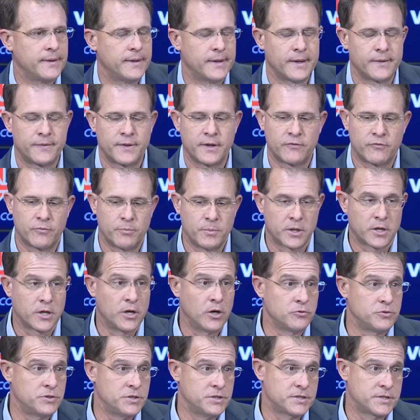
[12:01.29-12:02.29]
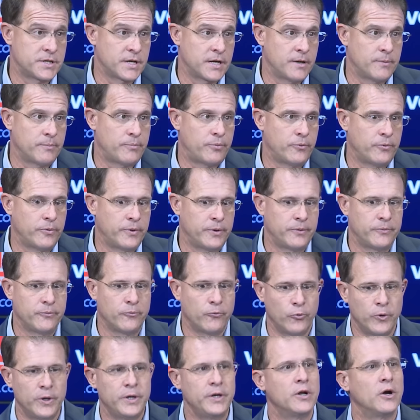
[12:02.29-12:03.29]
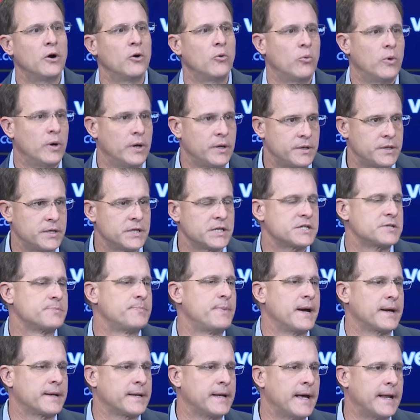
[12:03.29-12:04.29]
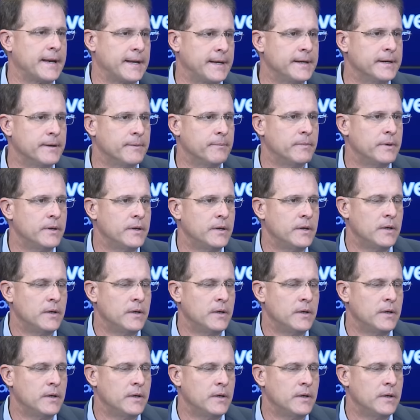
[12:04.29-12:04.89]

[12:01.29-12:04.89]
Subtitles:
I think from a coach's standpoint, we know what to expect out of him.